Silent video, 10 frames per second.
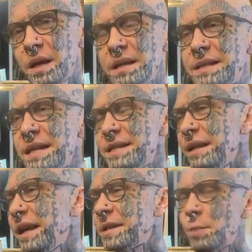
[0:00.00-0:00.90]

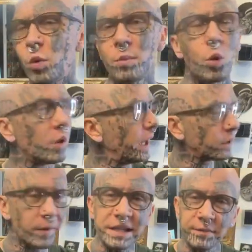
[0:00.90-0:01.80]
consistently gets more and more
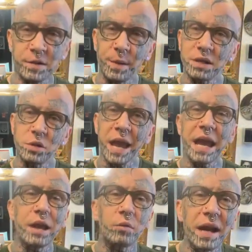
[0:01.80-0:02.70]
like the rest of us because you
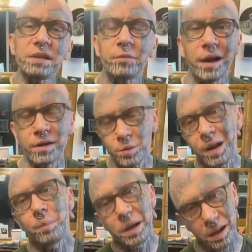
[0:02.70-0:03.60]
can't get raised around us
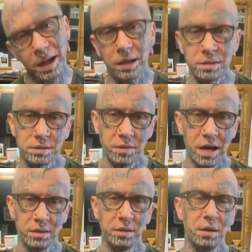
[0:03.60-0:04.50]
without being like us,
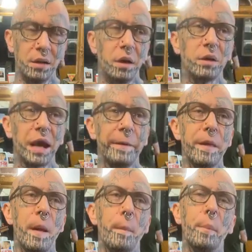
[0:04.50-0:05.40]
right? Okay.
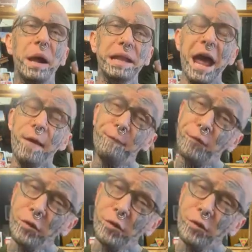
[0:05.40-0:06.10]
But that